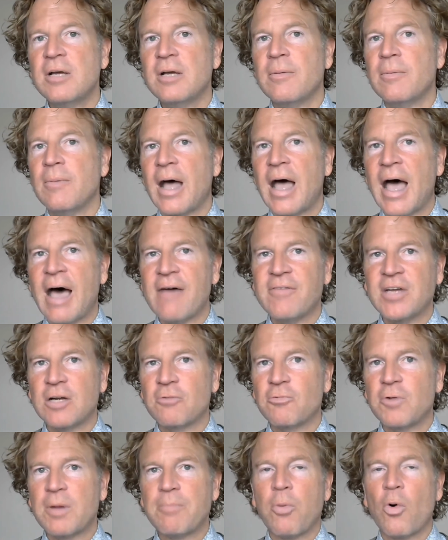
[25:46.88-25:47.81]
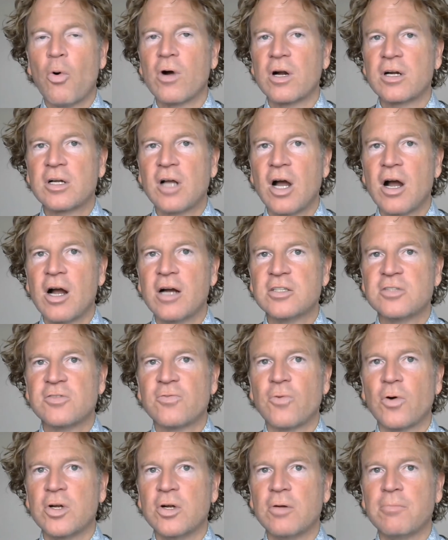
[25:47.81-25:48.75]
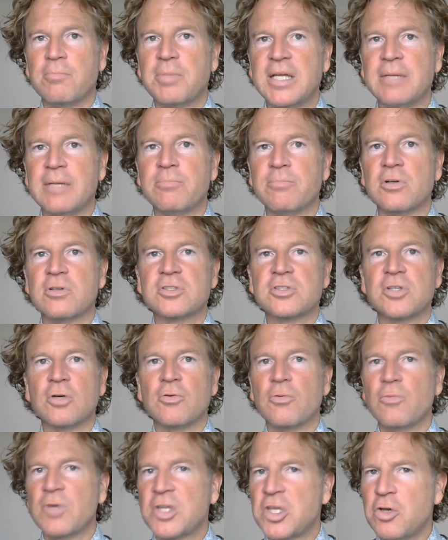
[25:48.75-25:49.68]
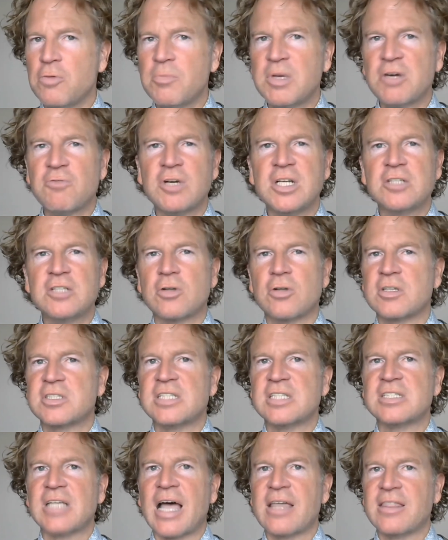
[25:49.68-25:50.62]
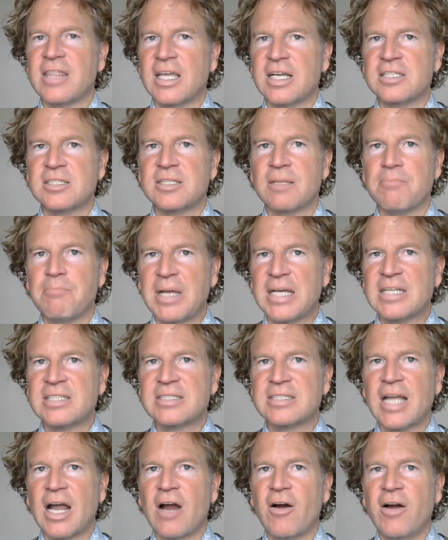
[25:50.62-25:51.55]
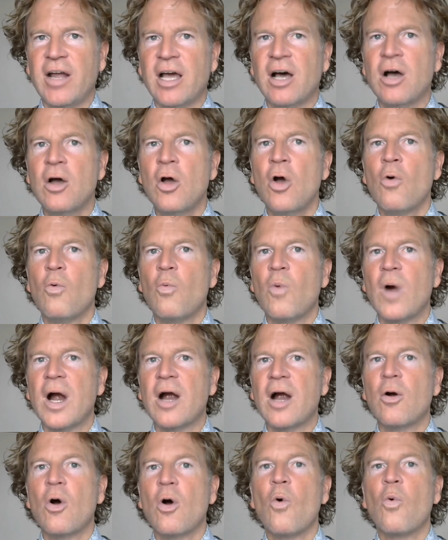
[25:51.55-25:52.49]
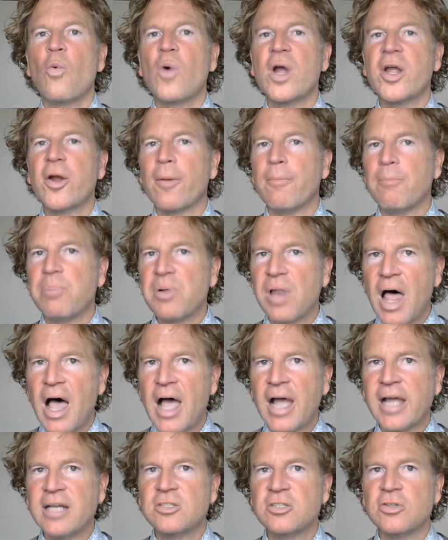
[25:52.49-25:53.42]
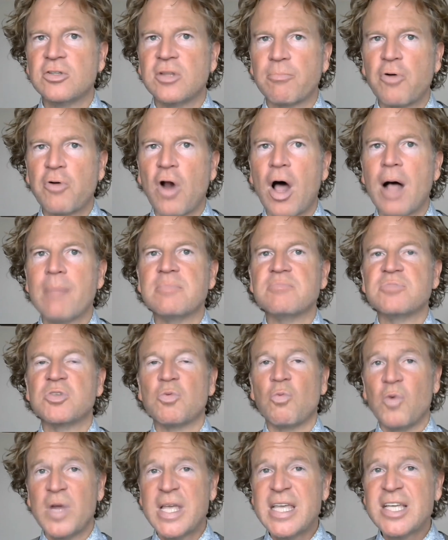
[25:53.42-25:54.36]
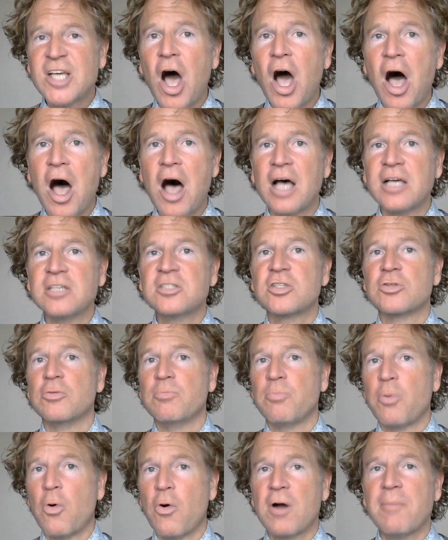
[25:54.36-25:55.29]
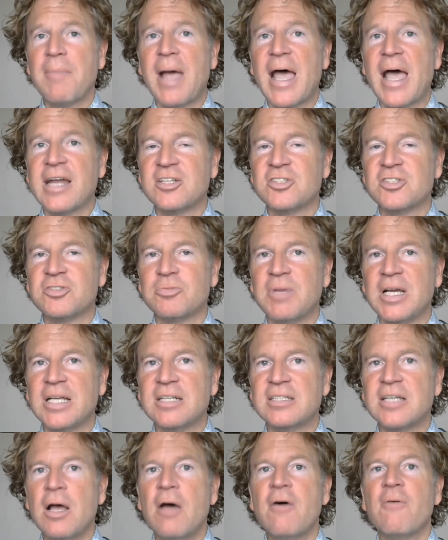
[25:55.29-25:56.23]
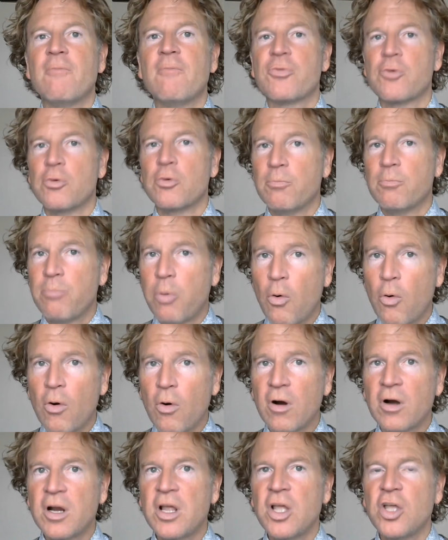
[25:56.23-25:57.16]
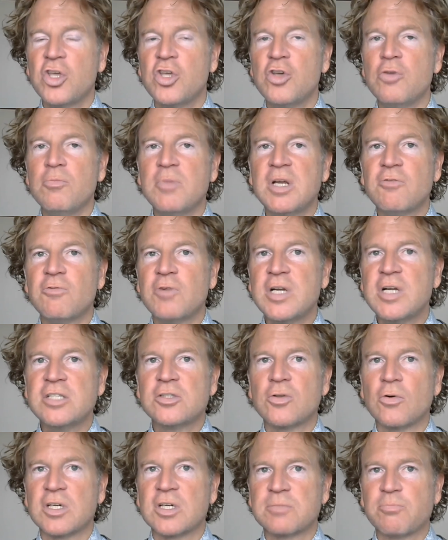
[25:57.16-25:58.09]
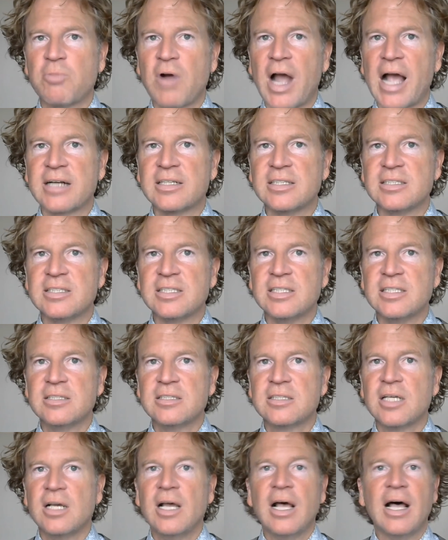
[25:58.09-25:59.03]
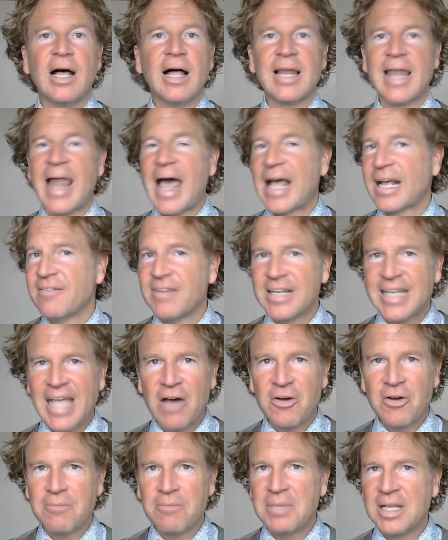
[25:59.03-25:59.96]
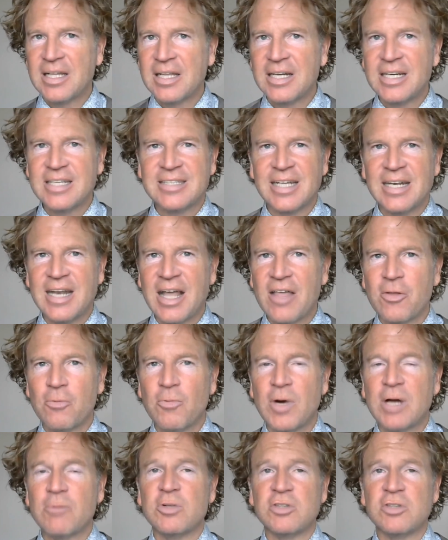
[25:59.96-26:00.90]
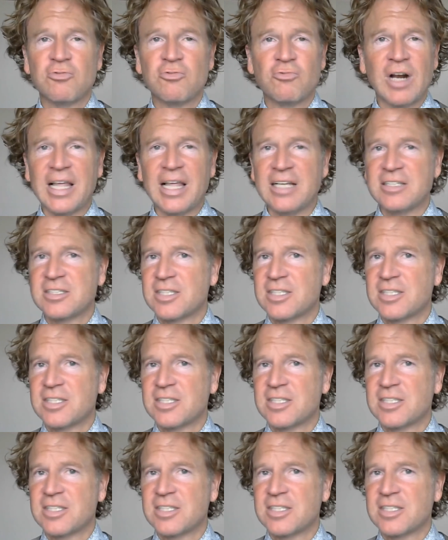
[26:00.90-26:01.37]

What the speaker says: having report cards for your people? So human resources, I think, is the biggest area where we are blind to the problems we cause through poor management, through poor human resource practices. Lack of accountability is another one, which relates to